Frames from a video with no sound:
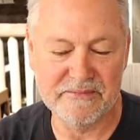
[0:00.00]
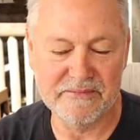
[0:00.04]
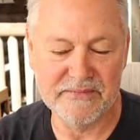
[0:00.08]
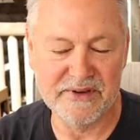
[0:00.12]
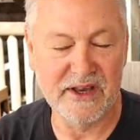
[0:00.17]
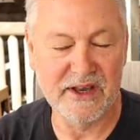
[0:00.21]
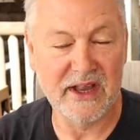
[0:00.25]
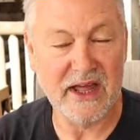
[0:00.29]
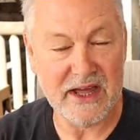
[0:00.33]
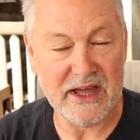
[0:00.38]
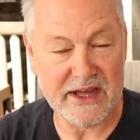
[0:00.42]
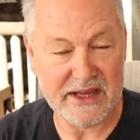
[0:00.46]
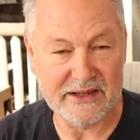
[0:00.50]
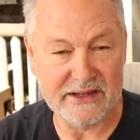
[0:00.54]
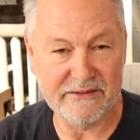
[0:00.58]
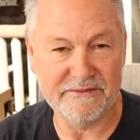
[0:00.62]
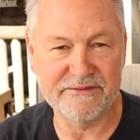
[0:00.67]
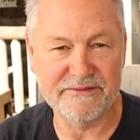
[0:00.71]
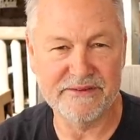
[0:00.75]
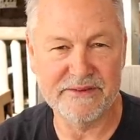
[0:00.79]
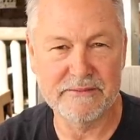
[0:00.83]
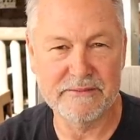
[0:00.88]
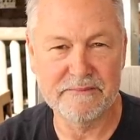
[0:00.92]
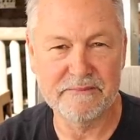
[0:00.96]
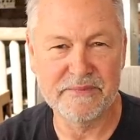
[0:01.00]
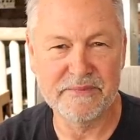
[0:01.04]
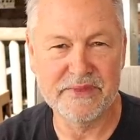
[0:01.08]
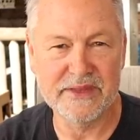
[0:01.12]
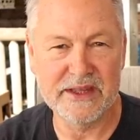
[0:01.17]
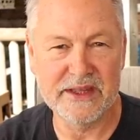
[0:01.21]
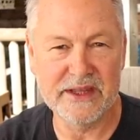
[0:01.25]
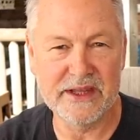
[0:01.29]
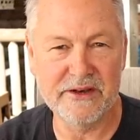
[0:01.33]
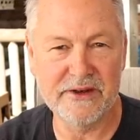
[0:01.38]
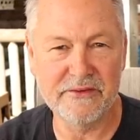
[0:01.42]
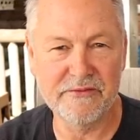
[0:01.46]
life,
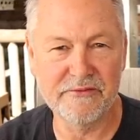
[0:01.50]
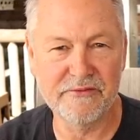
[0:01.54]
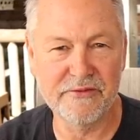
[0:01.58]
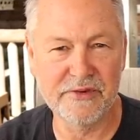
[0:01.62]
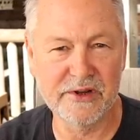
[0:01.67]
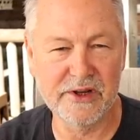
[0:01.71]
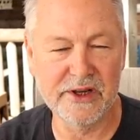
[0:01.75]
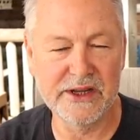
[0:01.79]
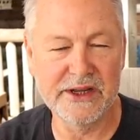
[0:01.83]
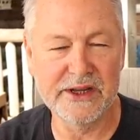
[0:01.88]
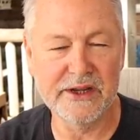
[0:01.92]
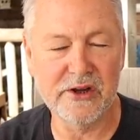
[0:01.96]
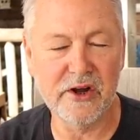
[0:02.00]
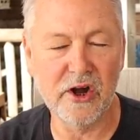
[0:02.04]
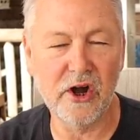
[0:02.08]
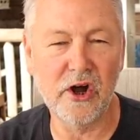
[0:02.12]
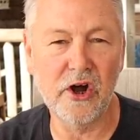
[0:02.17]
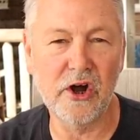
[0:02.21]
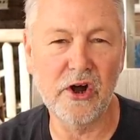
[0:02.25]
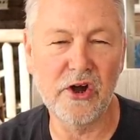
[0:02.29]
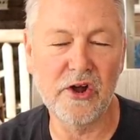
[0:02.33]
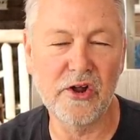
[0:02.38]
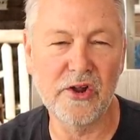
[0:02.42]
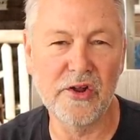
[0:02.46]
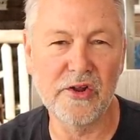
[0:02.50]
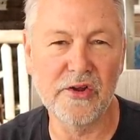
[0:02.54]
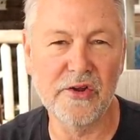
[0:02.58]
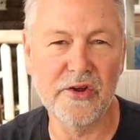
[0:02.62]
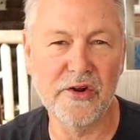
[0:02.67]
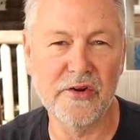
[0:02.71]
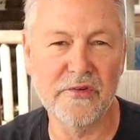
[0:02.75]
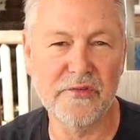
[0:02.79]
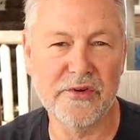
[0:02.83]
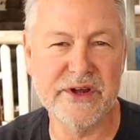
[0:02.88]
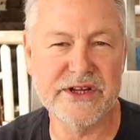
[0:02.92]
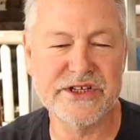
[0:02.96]
it really all
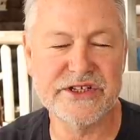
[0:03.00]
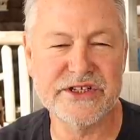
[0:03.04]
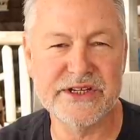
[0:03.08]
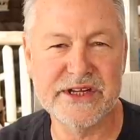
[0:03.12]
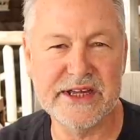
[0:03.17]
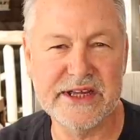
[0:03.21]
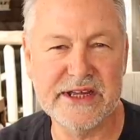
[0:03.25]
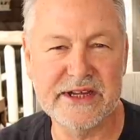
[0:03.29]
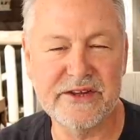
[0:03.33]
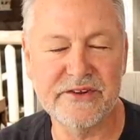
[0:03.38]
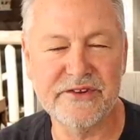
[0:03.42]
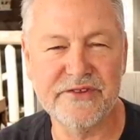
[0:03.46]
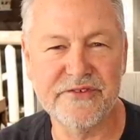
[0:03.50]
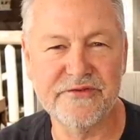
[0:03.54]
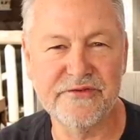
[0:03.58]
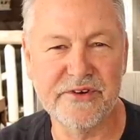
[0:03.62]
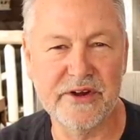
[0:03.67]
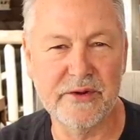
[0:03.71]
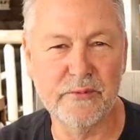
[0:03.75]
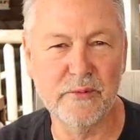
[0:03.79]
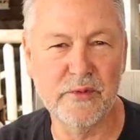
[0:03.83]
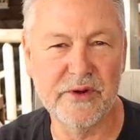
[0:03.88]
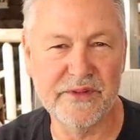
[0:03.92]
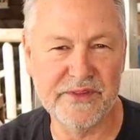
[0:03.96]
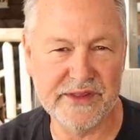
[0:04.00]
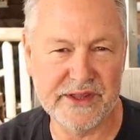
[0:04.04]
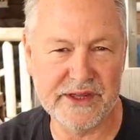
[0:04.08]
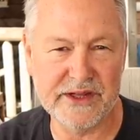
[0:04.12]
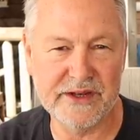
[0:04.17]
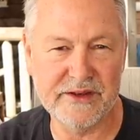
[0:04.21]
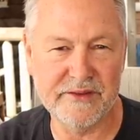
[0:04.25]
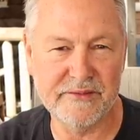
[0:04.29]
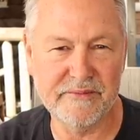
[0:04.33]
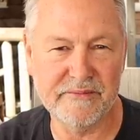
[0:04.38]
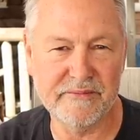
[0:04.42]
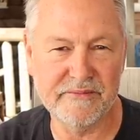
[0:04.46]
originates from
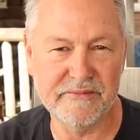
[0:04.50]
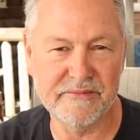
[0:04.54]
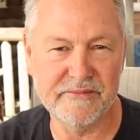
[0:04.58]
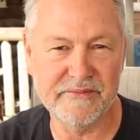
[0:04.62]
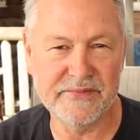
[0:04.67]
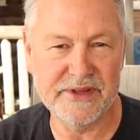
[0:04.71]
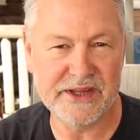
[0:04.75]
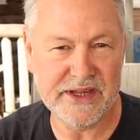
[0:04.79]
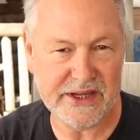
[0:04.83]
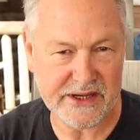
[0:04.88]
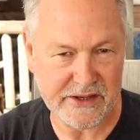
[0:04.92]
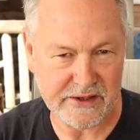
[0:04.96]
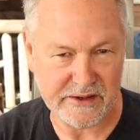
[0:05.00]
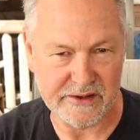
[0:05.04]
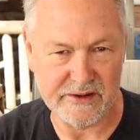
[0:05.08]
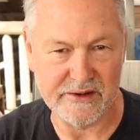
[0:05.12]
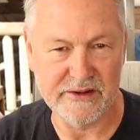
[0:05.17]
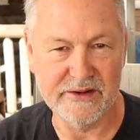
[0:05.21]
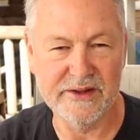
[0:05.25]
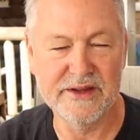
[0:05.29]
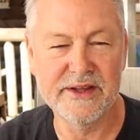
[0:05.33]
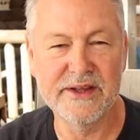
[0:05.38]
within here.